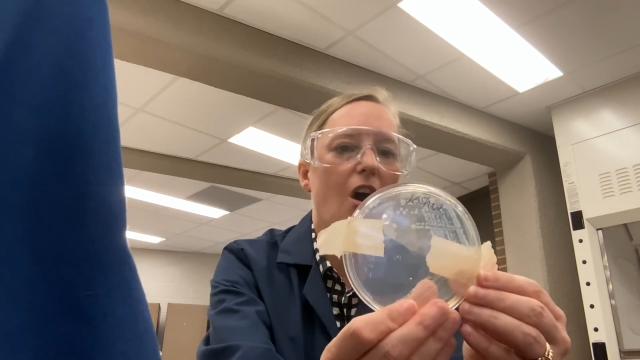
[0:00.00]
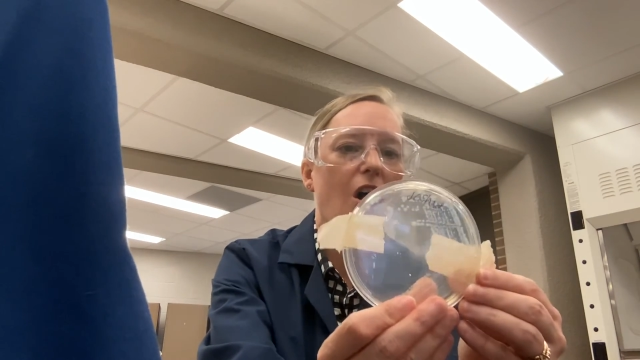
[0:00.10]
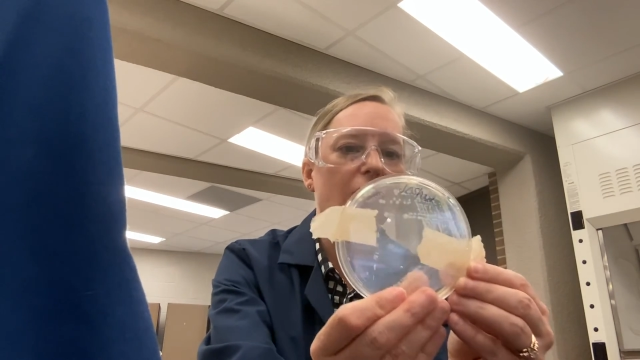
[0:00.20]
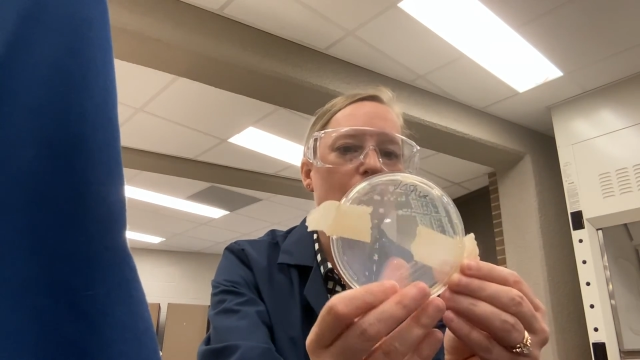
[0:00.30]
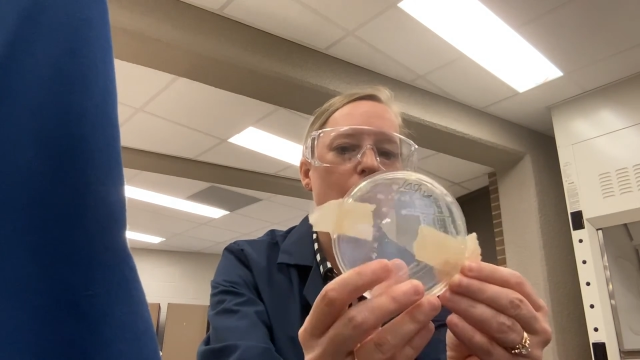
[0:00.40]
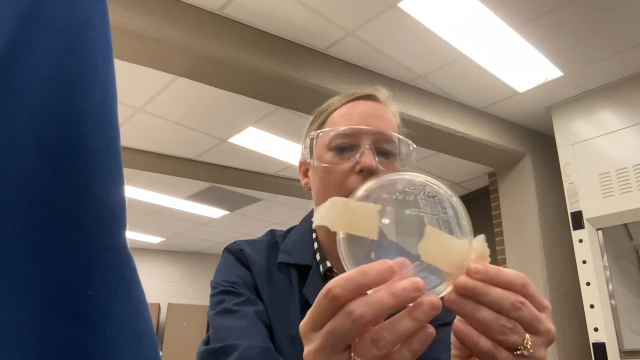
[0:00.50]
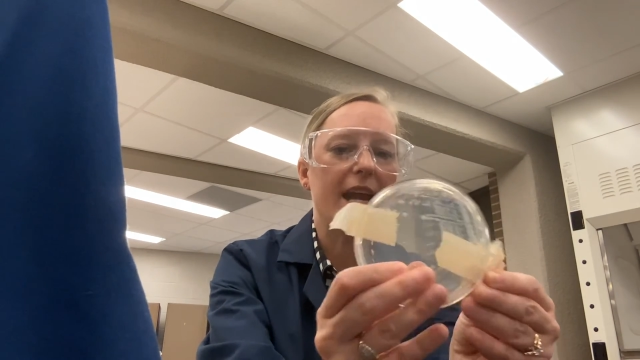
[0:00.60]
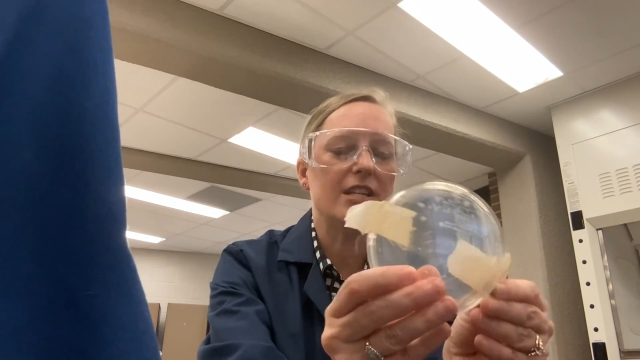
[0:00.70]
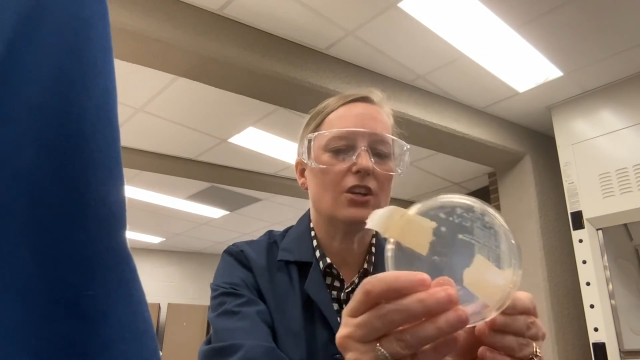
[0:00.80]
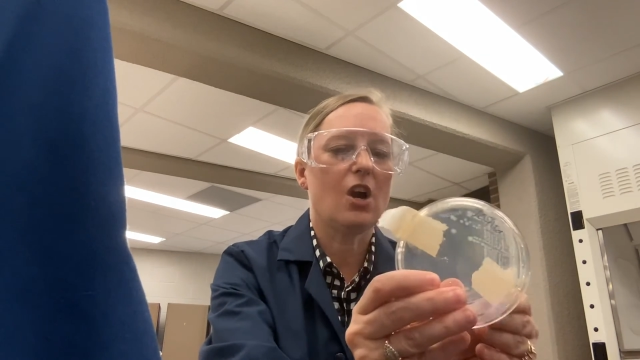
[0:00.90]
All the
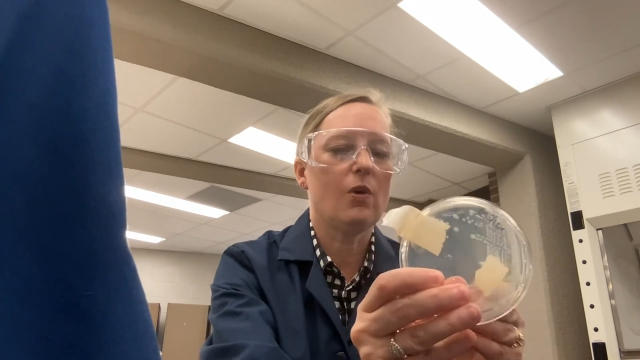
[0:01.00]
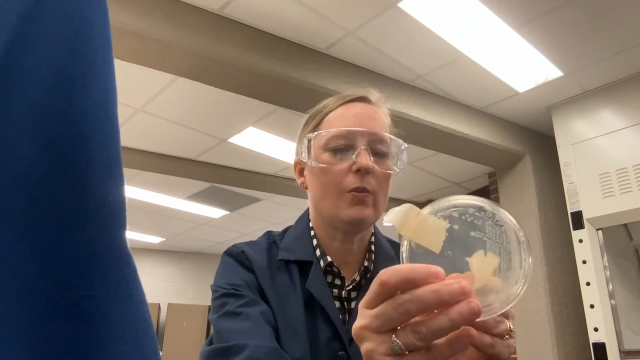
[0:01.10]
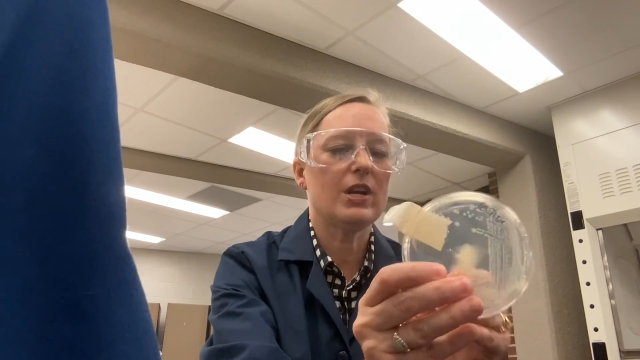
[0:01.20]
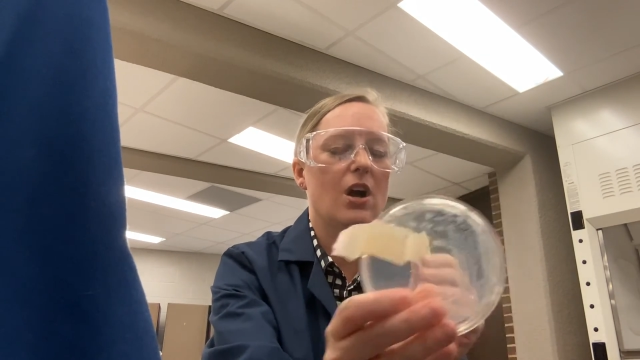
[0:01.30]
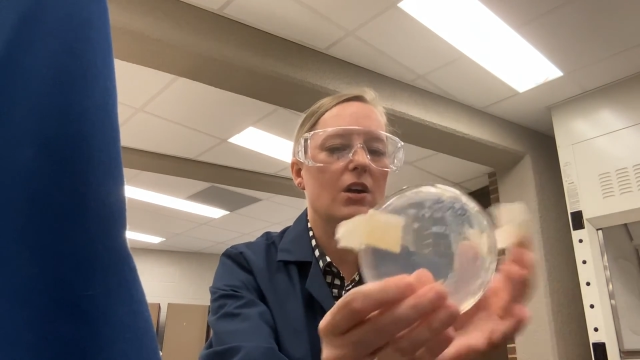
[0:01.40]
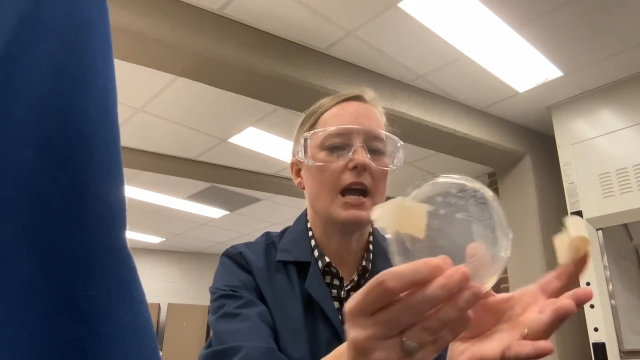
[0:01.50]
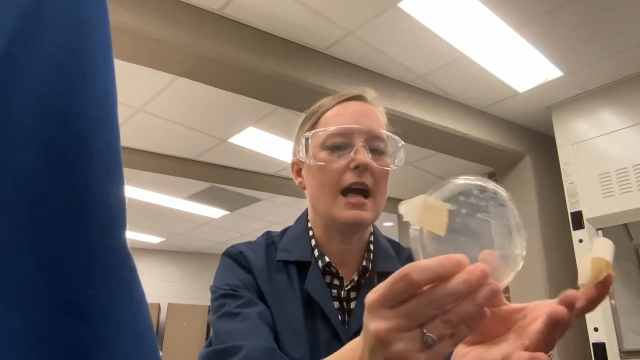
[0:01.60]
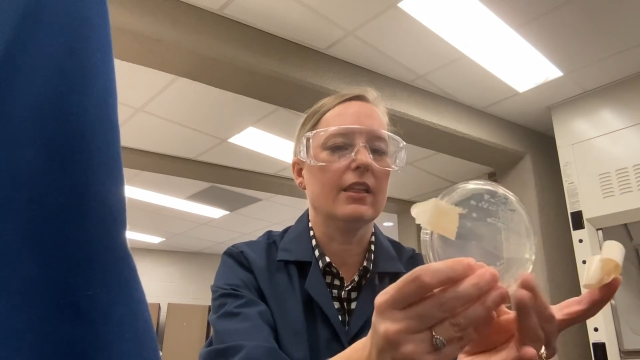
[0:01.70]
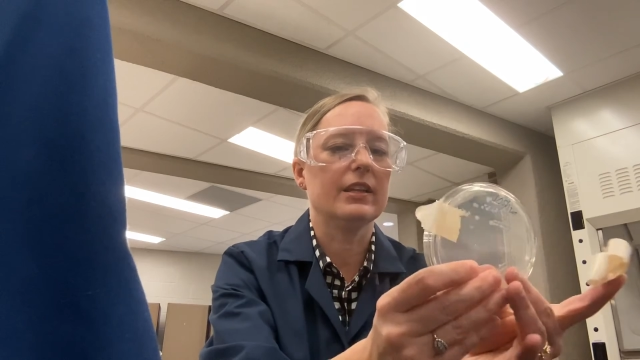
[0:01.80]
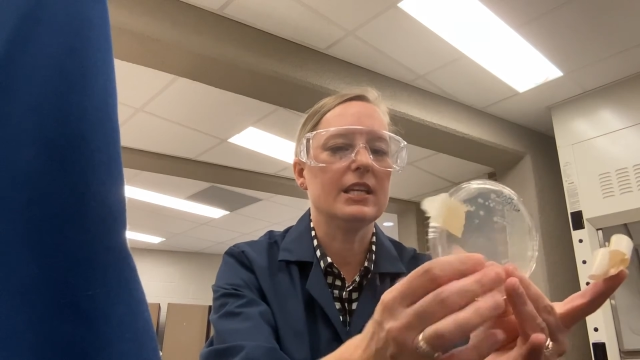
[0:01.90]
white are what we call
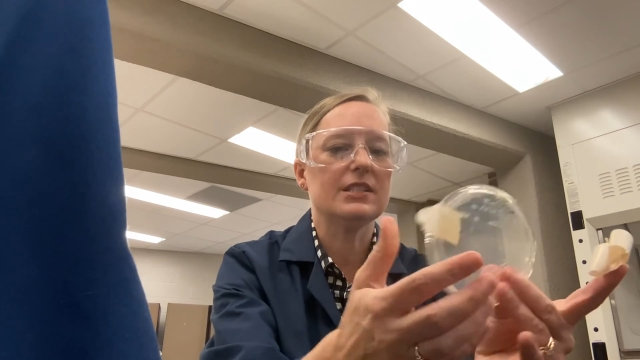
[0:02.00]
colonies,